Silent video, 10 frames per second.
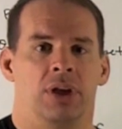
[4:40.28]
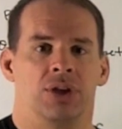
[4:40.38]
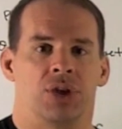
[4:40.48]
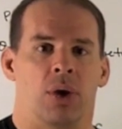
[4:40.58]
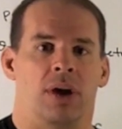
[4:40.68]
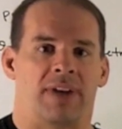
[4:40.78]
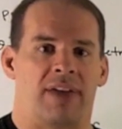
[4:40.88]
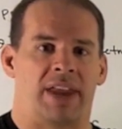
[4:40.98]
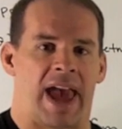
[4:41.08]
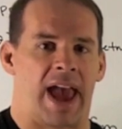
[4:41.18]
So if I
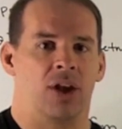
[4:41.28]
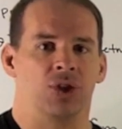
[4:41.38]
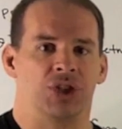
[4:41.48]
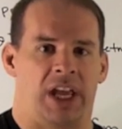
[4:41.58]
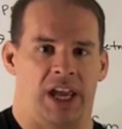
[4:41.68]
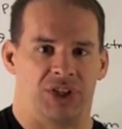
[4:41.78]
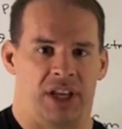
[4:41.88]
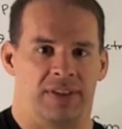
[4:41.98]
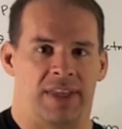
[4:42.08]
have an angle changing,